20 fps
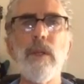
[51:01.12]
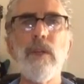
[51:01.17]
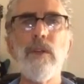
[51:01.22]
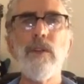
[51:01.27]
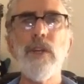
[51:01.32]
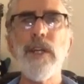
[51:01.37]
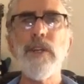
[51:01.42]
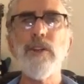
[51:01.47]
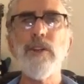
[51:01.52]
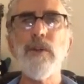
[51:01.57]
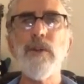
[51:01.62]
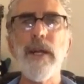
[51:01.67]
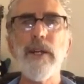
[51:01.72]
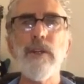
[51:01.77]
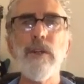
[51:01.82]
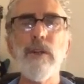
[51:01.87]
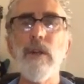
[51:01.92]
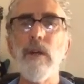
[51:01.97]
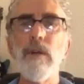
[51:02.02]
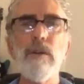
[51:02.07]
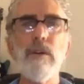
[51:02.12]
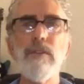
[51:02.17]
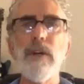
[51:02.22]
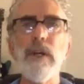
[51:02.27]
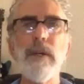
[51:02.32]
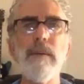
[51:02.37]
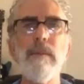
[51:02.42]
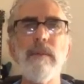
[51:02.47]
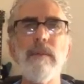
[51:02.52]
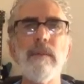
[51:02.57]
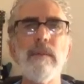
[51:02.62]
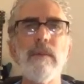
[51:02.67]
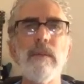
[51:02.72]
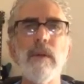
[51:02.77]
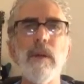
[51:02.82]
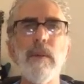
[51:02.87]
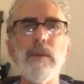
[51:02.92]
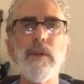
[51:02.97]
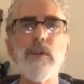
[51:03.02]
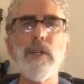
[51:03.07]
Change direction. No, you're fine.
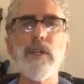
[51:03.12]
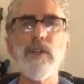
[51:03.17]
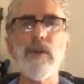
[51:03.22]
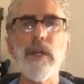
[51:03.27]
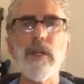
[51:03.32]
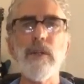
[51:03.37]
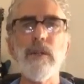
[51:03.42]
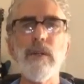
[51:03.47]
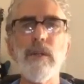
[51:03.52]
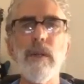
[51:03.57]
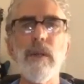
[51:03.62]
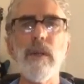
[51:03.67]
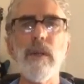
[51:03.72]
Come and change direction.